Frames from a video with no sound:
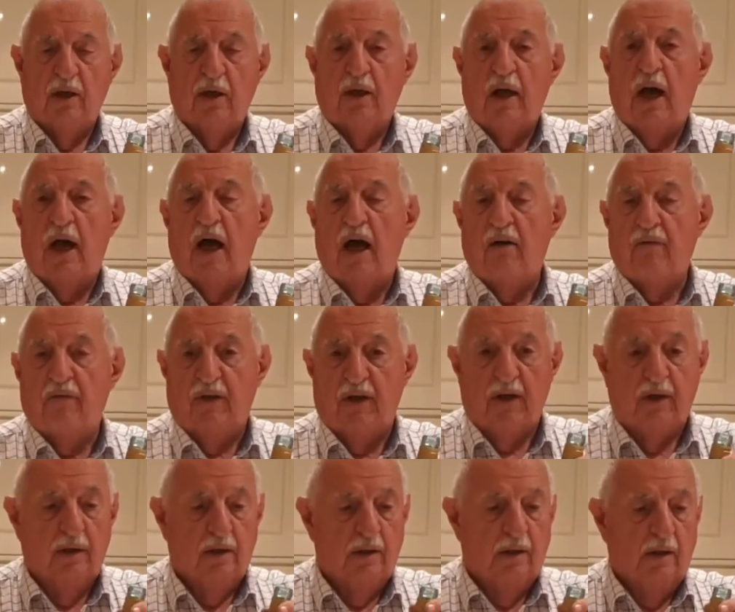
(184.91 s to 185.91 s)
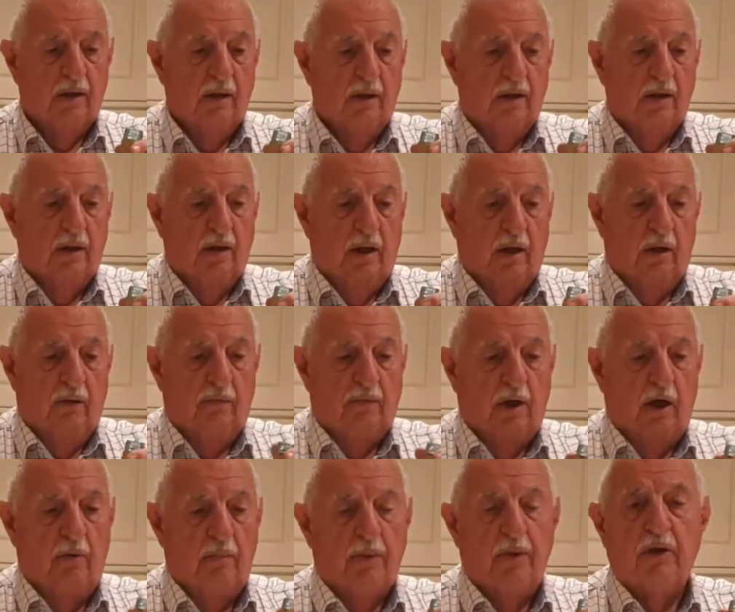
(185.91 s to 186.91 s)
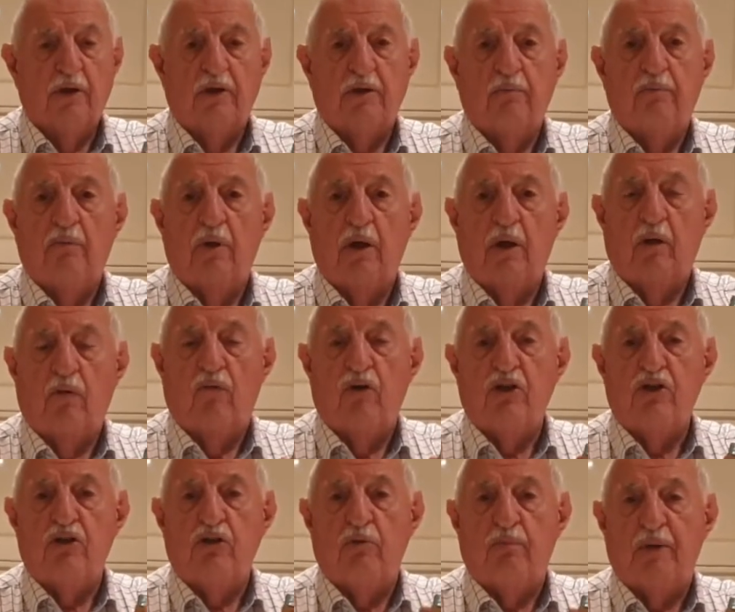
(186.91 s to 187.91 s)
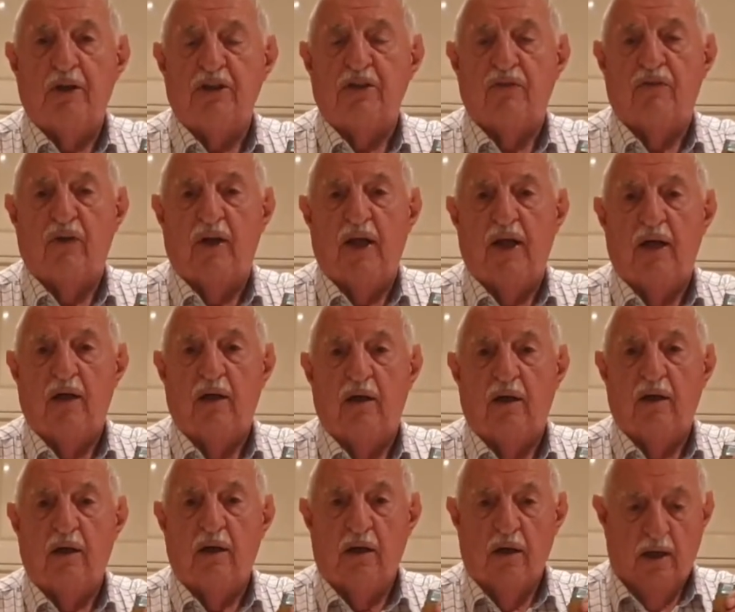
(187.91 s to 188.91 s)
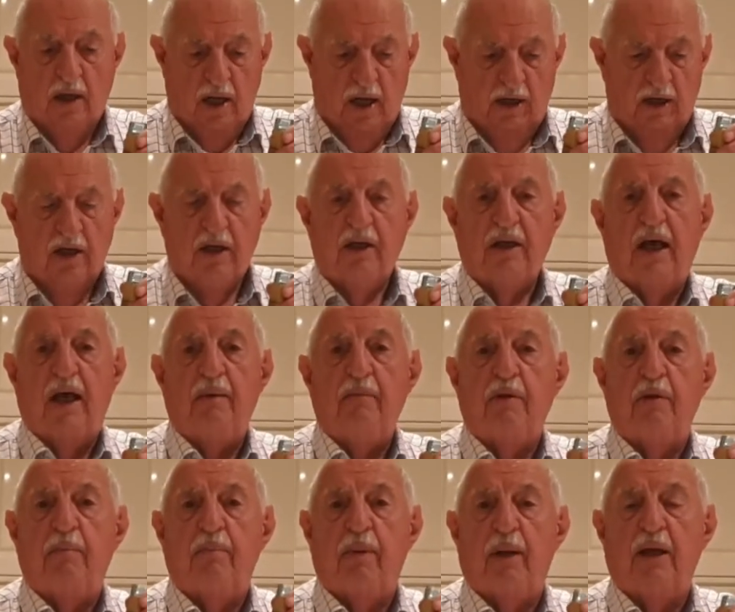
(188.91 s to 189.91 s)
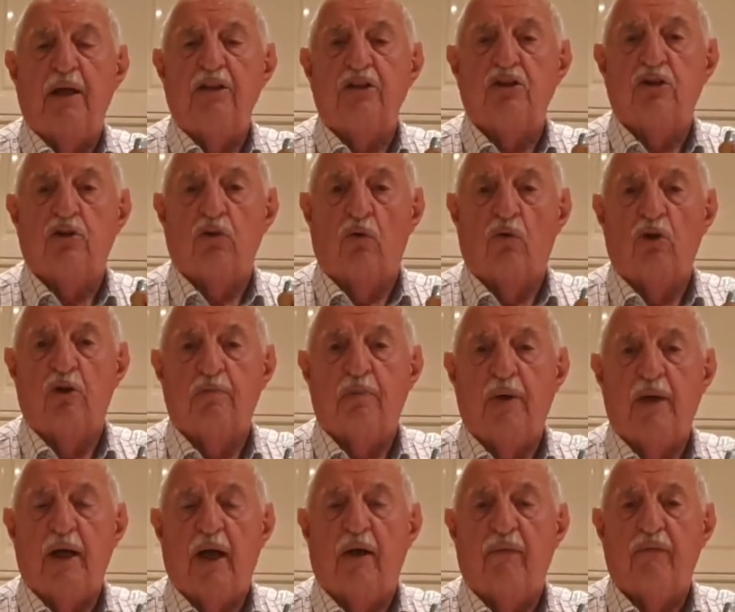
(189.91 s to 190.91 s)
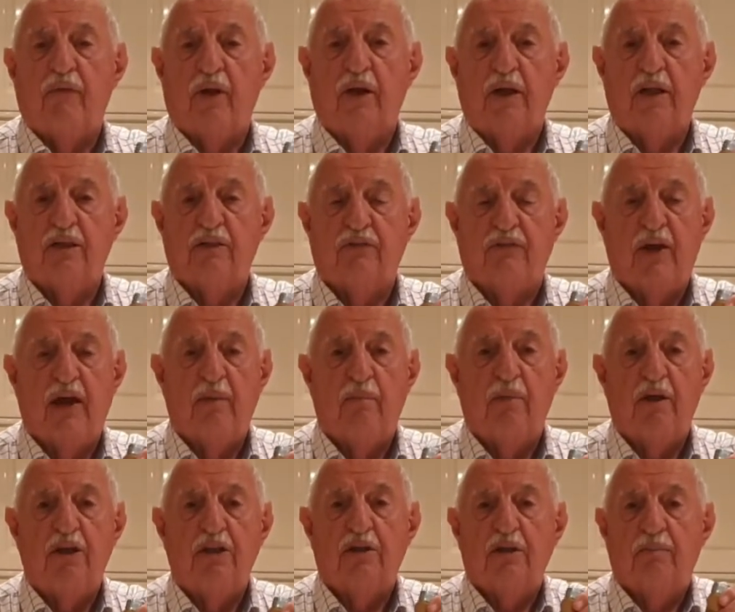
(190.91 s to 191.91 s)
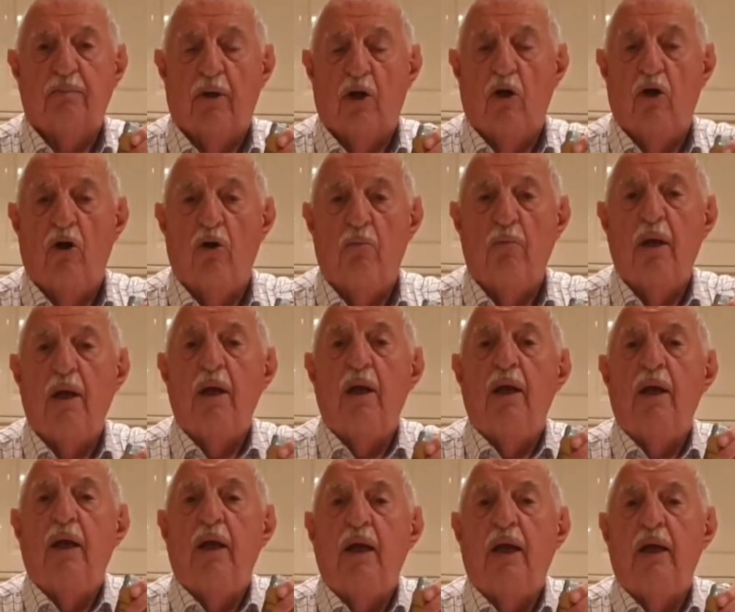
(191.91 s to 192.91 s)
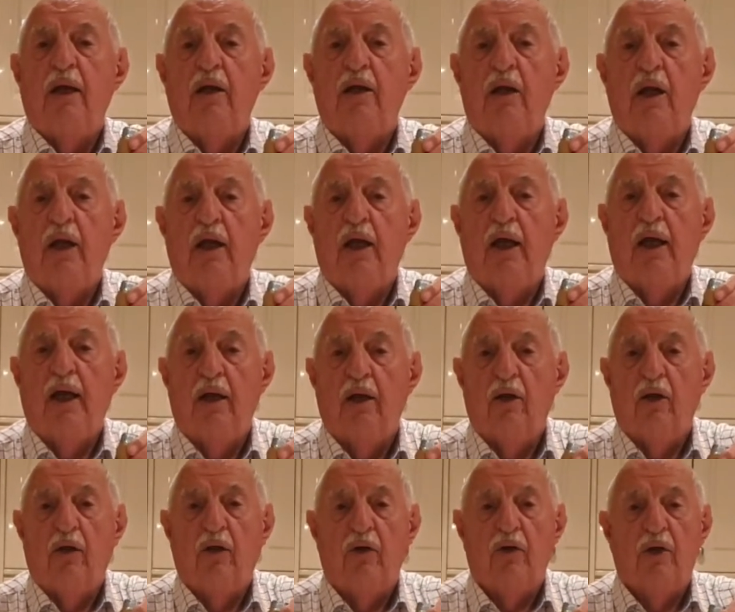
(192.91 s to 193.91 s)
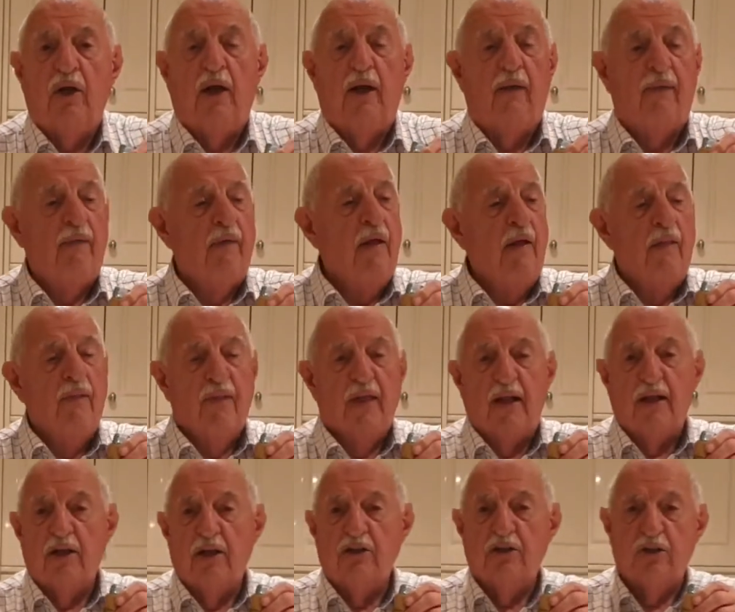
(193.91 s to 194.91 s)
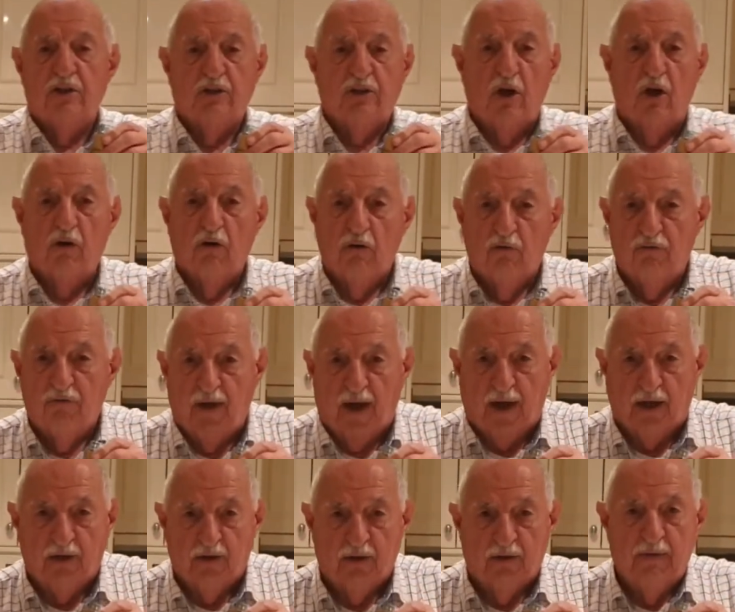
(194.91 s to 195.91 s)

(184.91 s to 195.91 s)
Harvey opened some original piece of land, and he named the place Salisbury after his family's home in England, and that is a total fact.